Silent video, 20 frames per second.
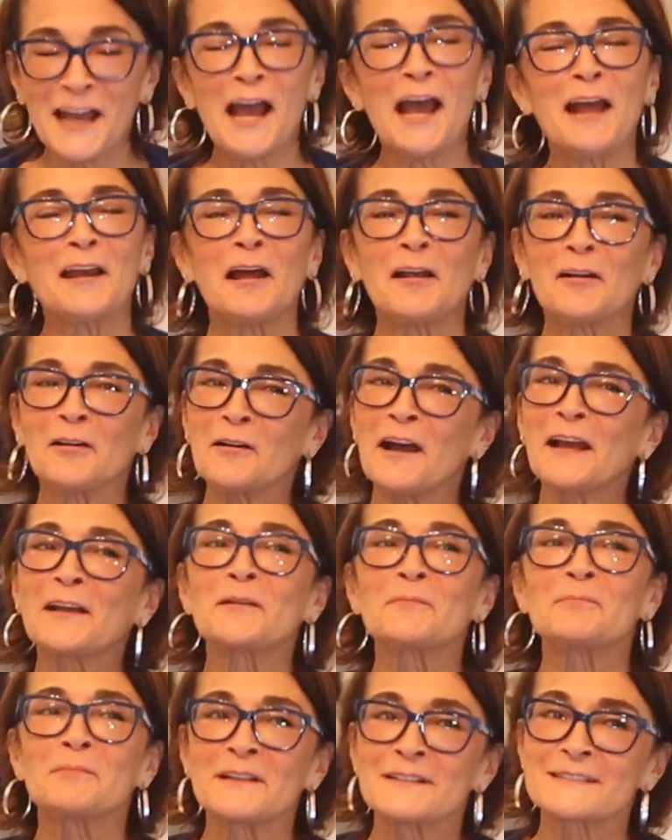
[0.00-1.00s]
And I know
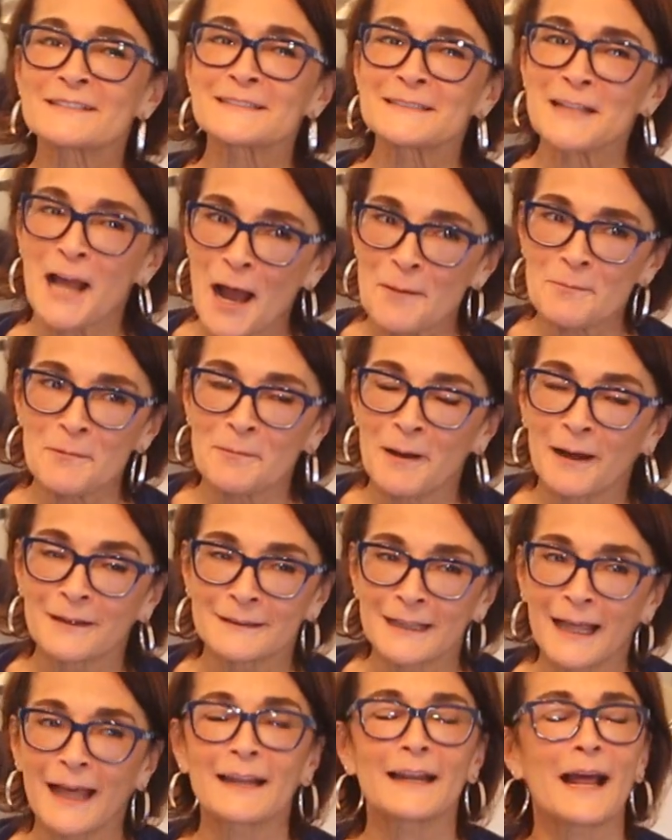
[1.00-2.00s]
I could be a snob
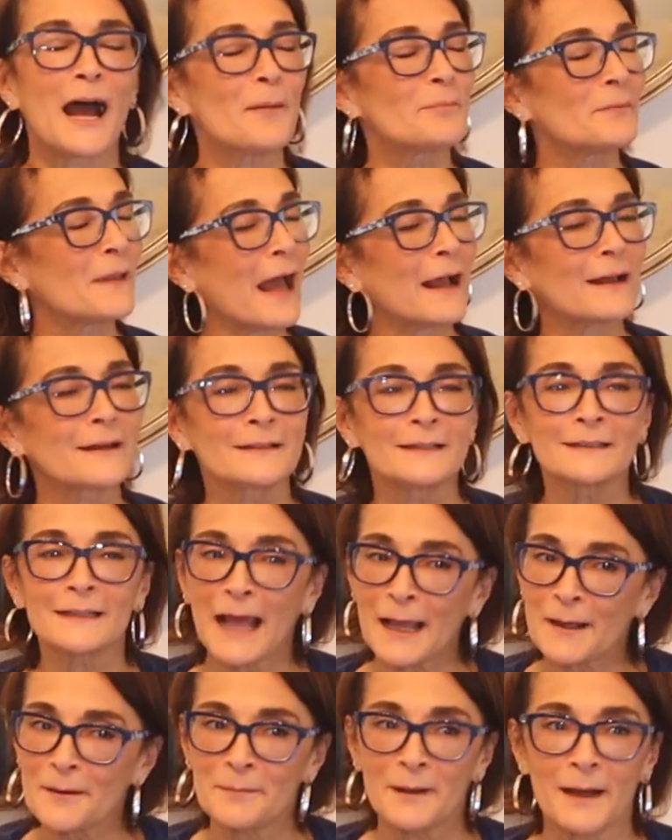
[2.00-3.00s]
about that. I'm not going to
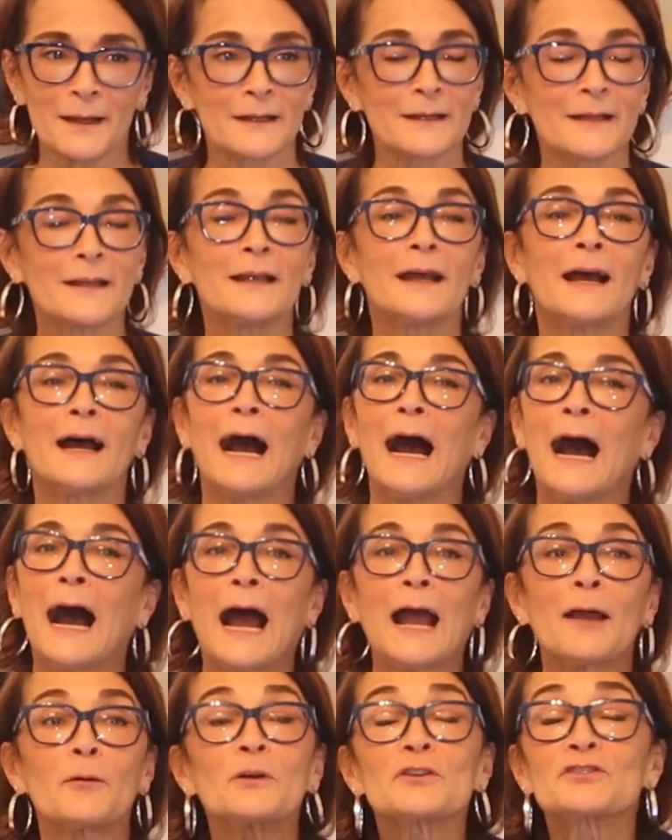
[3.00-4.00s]
lie about it.
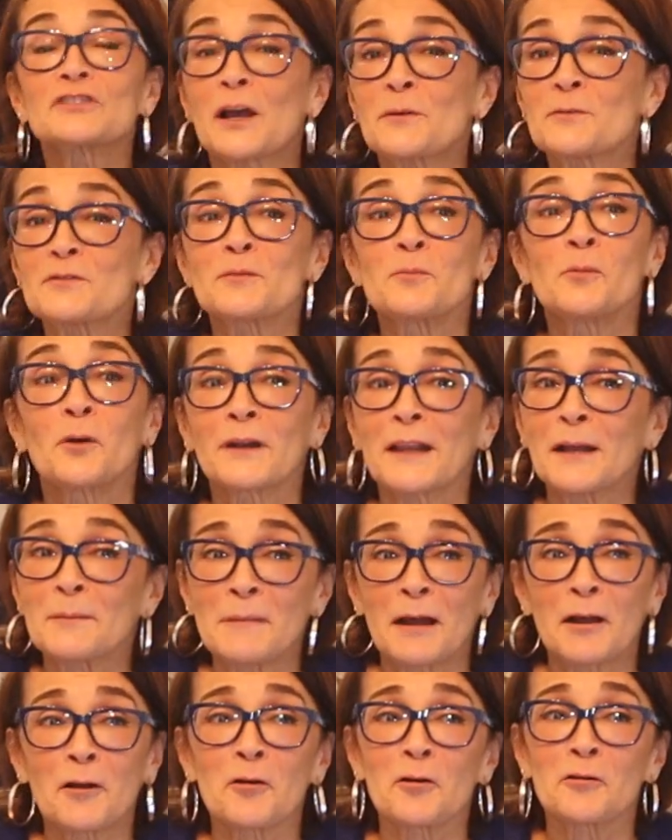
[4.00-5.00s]
I wish I was more like
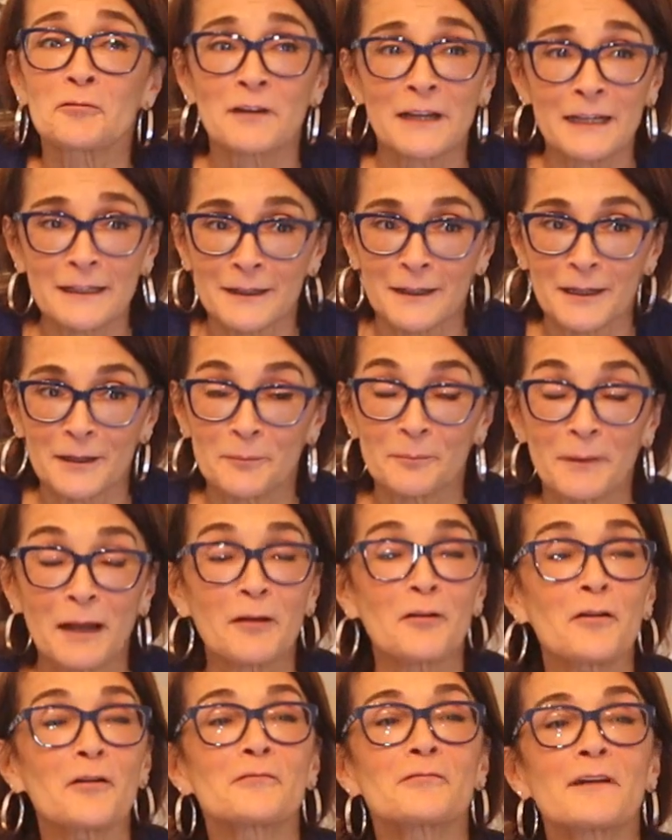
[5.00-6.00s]
my girl Reina.
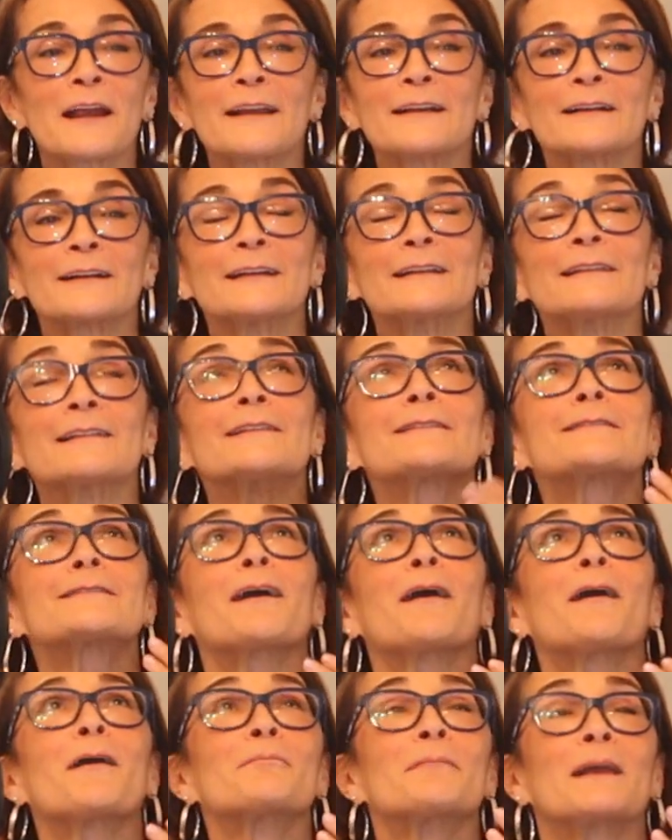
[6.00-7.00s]
My girl Reina
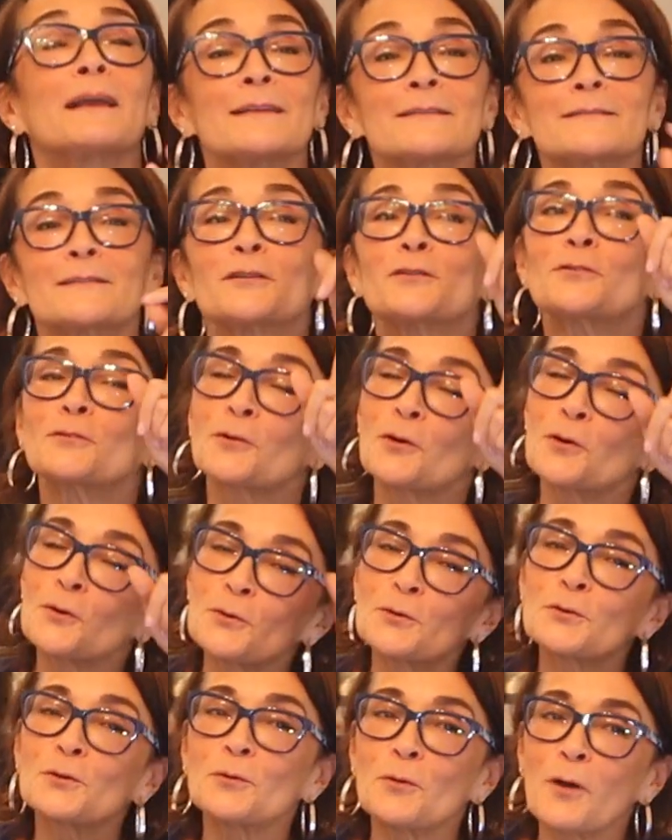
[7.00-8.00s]
is amazing. You know
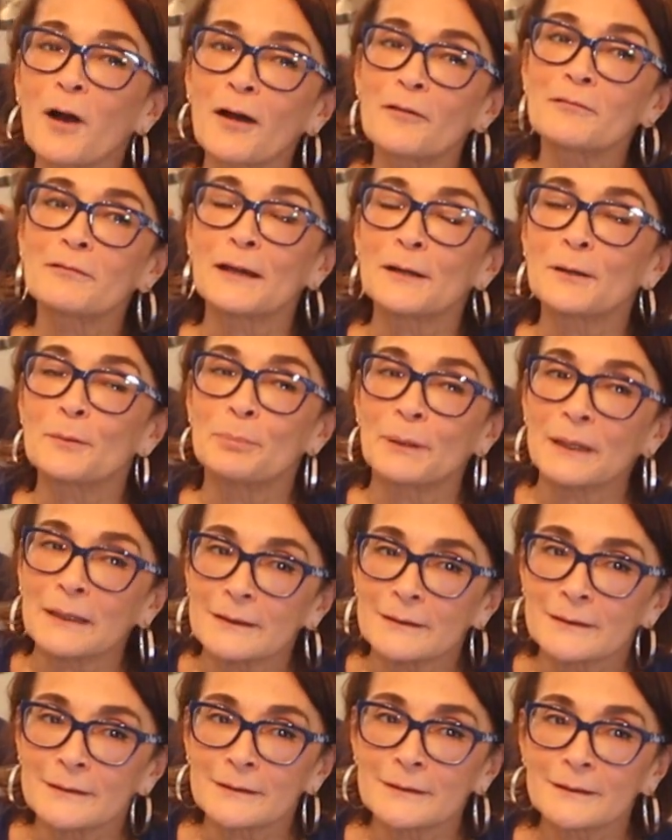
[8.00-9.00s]
who you are, Reina
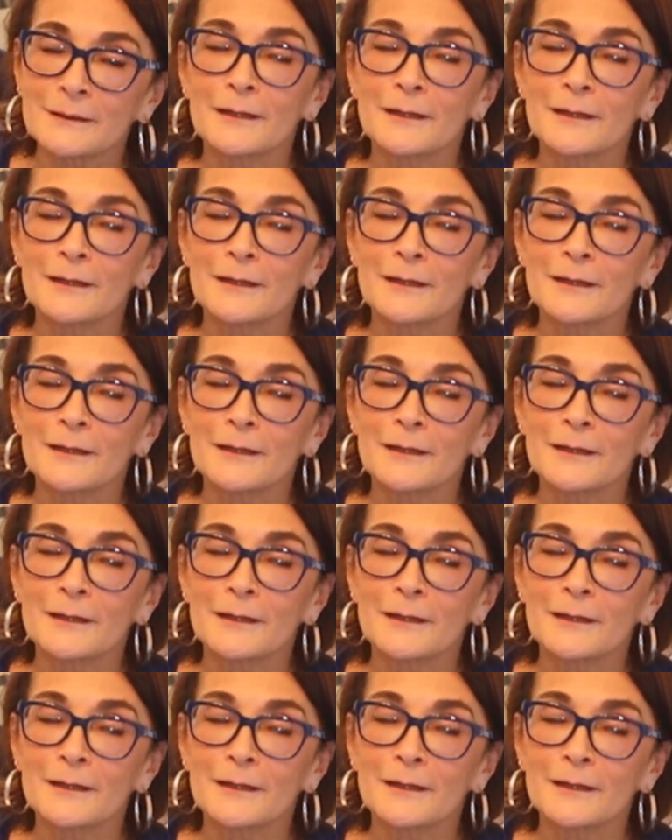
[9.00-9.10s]
B.